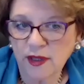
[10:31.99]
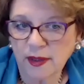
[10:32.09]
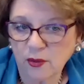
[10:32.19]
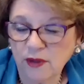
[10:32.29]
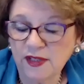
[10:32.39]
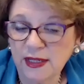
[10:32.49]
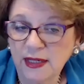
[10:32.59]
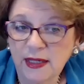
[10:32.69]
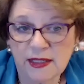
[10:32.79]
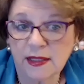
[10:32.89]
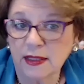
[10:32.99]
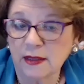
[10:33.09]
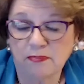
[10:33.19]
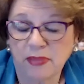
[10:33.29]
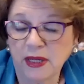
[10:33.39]
that we've seen is
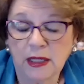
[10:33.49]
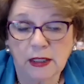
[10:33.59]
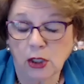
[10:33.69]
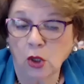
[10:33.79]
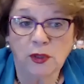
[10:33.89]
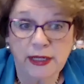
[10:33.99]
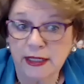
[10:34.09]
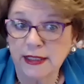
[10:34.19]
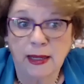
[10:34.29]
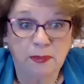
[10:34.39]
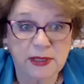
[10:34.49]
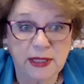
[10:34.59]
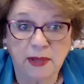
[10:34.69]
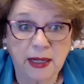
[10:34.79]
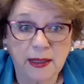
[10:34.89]
this big loneliness
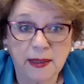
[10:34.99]
epidemic,